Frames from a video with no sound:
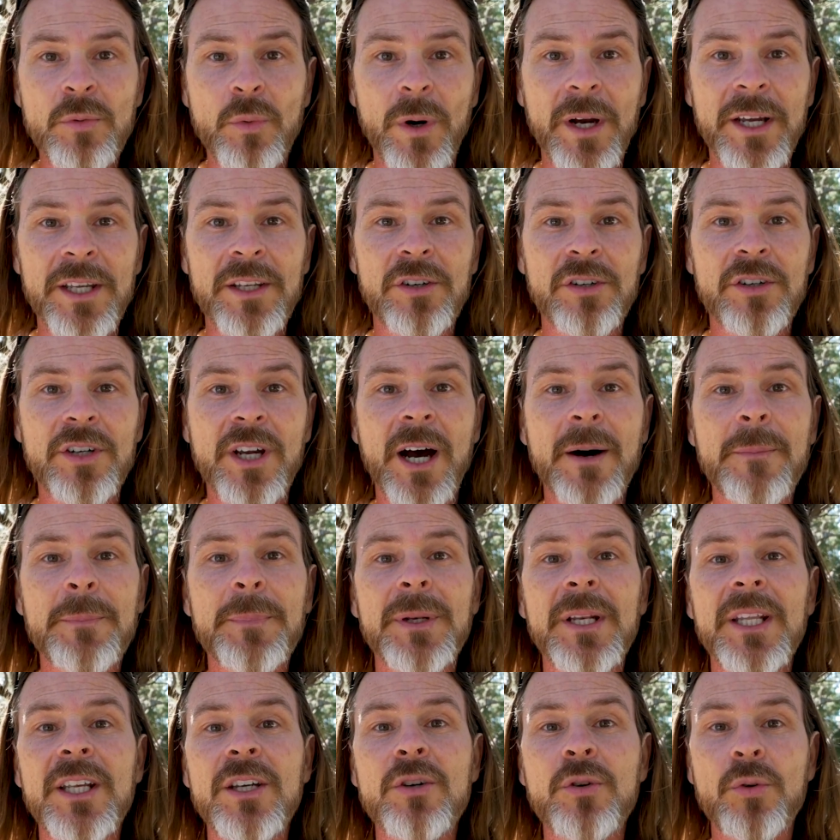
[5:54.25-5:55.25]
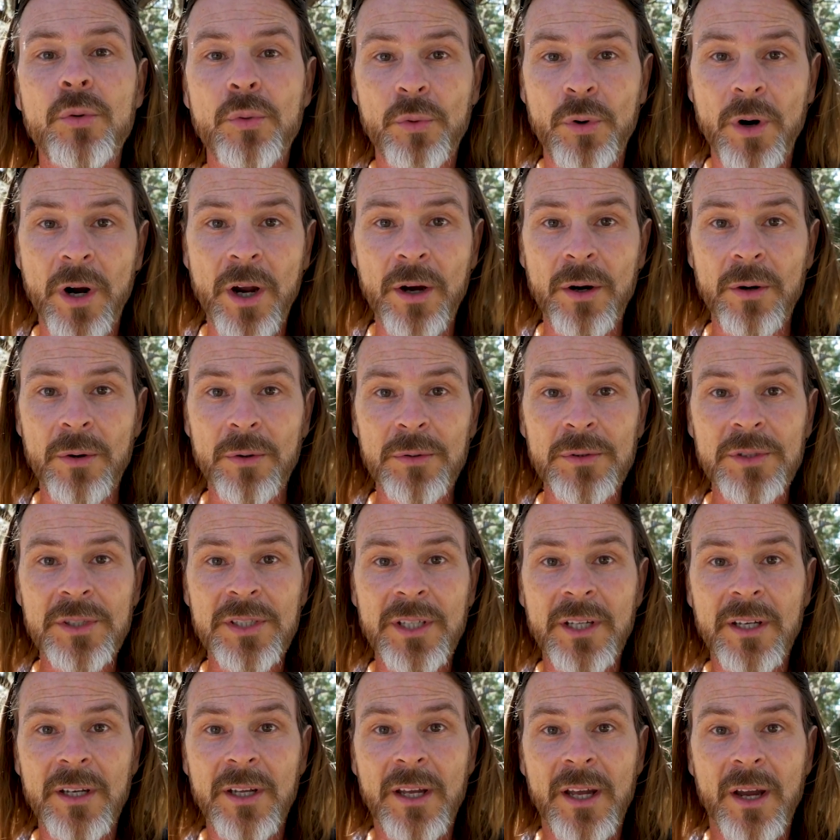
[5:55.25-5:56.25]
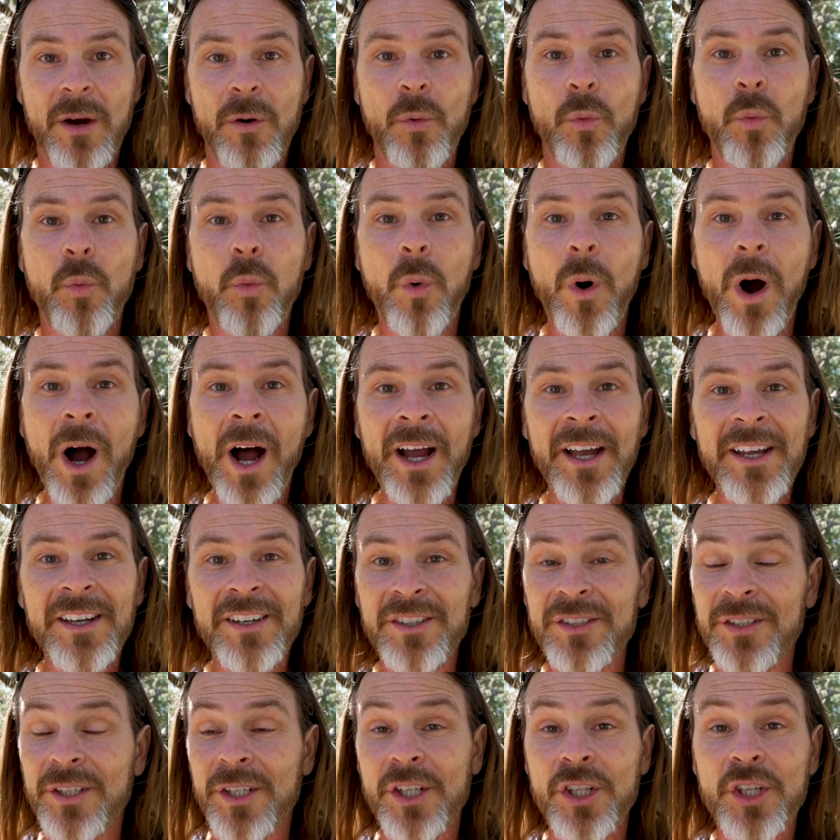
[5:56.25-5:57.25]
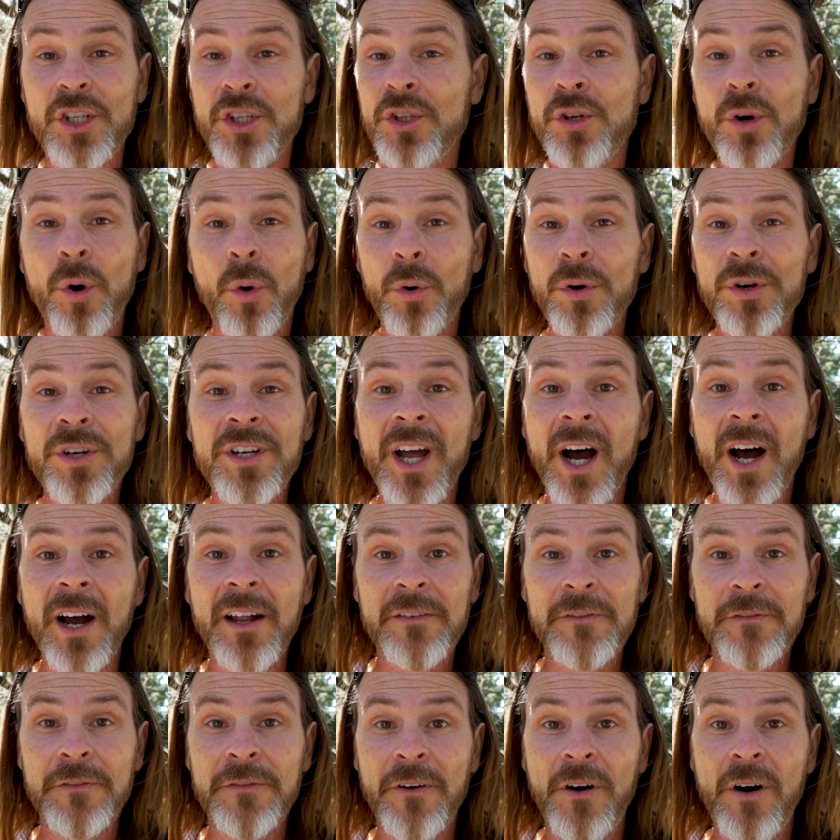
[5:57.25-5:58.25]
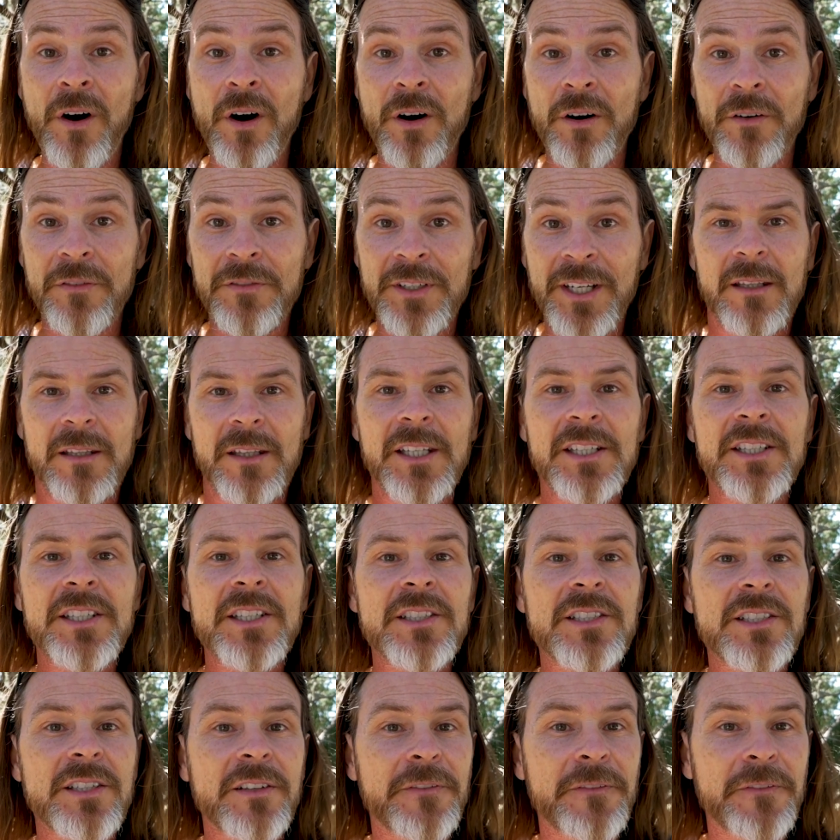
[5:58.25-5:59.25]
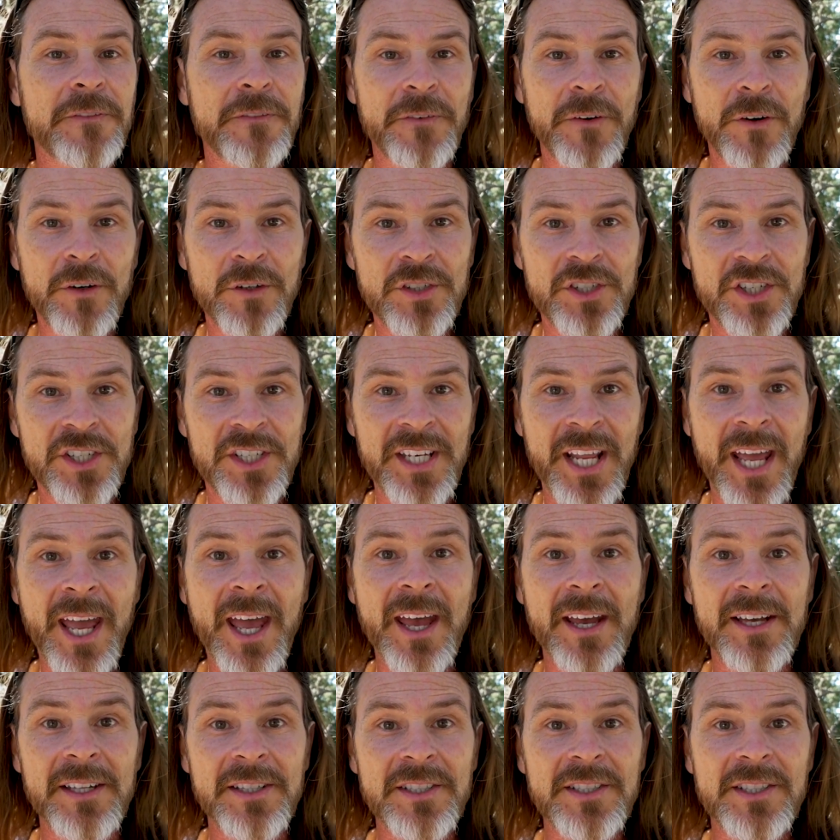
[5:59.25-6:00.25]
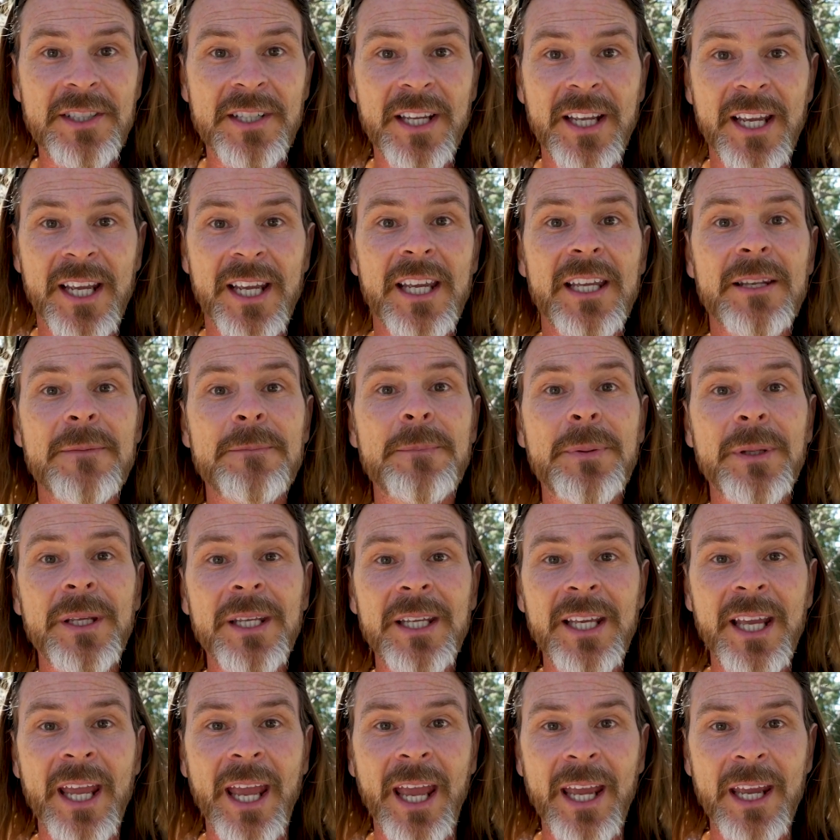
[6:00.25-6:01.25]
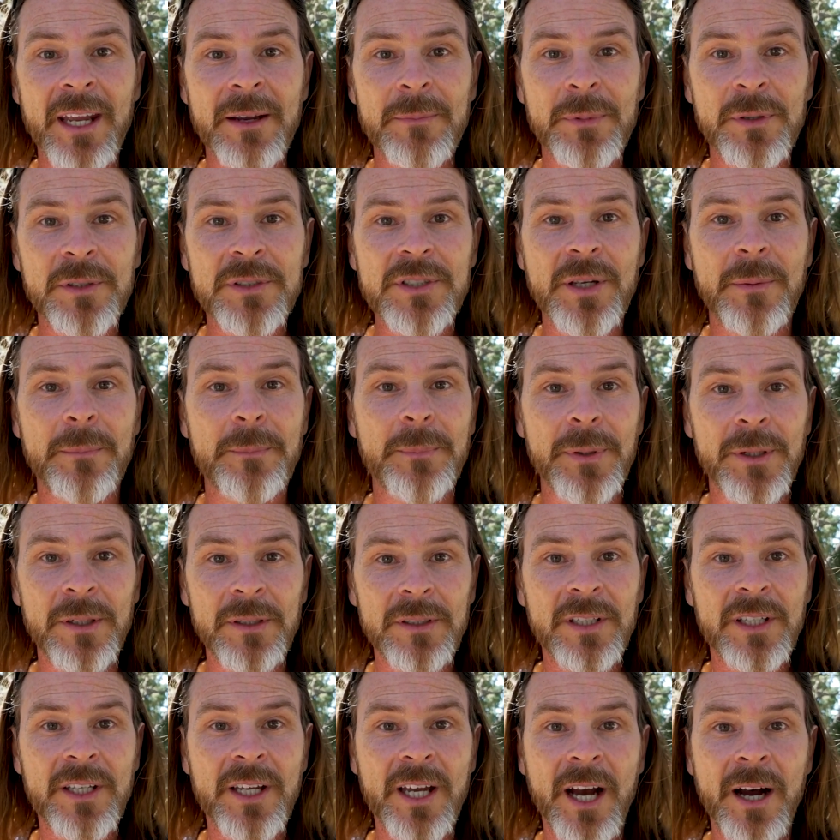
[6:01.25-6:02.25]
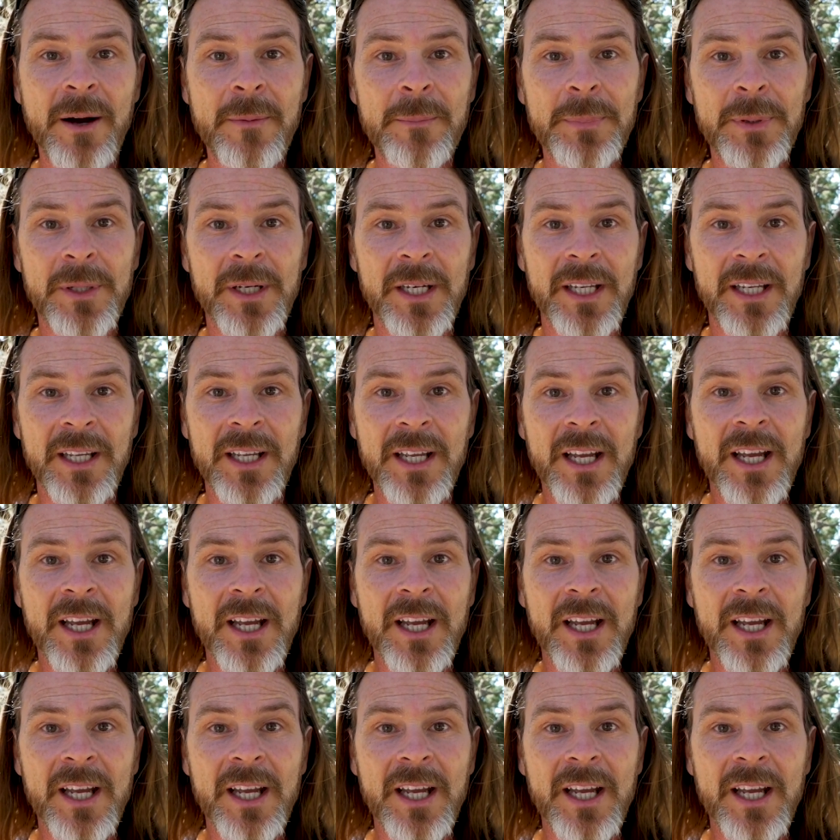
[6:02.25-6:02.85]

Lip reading: way your company grows while you're not involved. This is the first test in being able to build a company